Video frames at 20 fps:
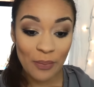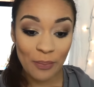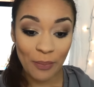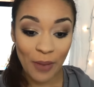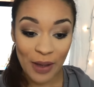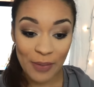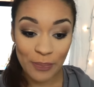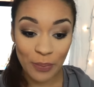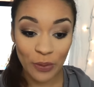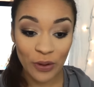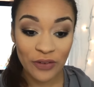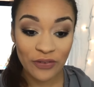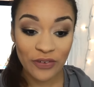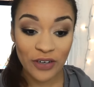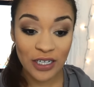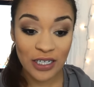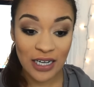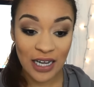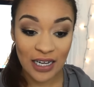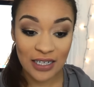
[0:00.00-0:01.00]
my
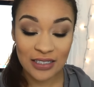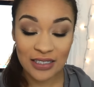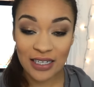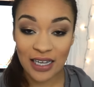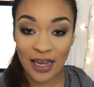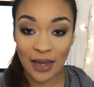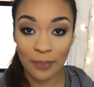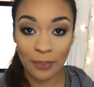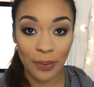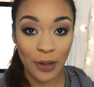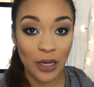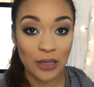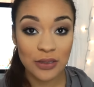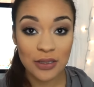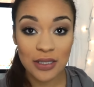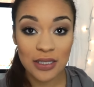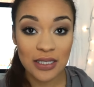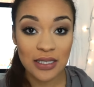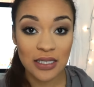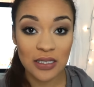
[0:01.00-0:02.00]
boyfriend had kept
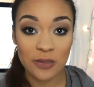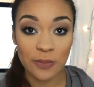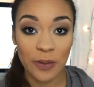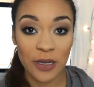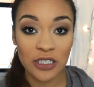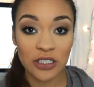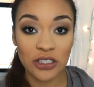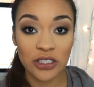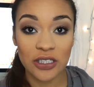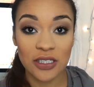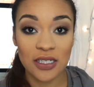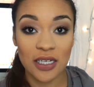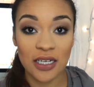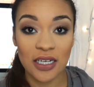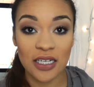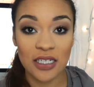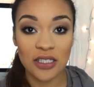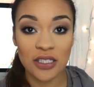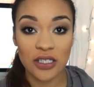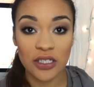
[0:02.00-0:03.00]
posting these pictures on
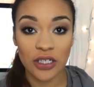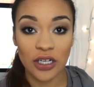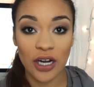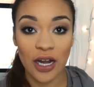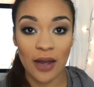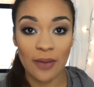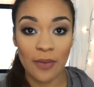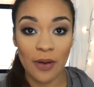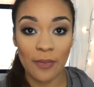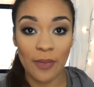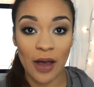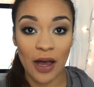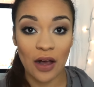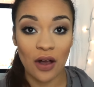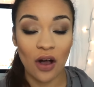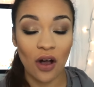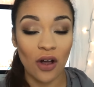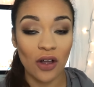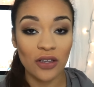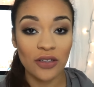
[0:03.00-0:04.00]
Instagram
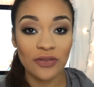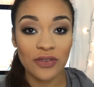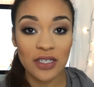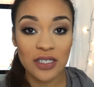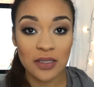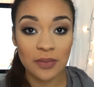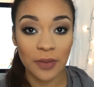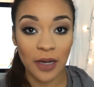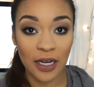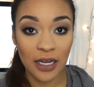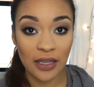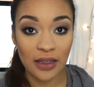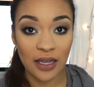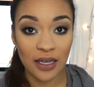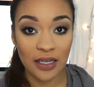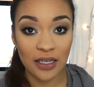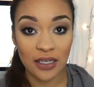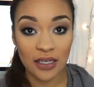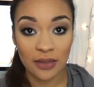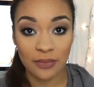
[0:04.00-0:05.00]
about all of this money
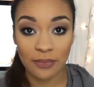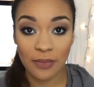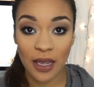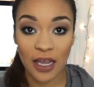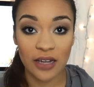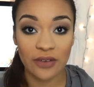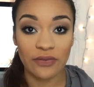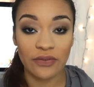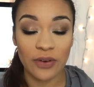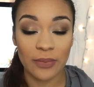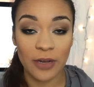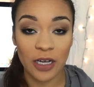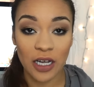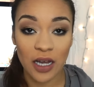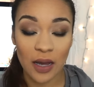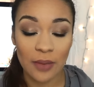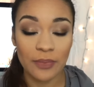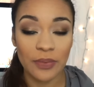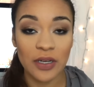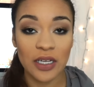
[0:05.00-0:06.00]
that he had made from a
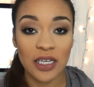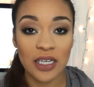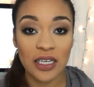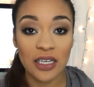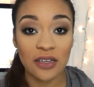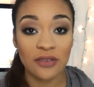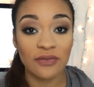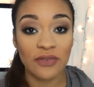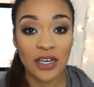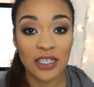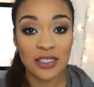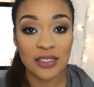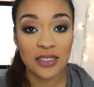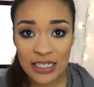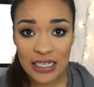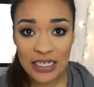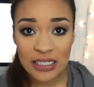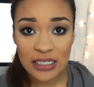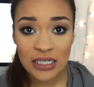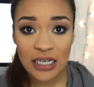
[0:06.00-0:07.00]
company he
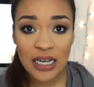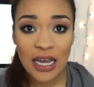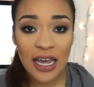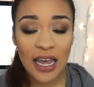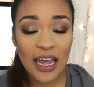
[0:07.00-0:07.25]
invested in.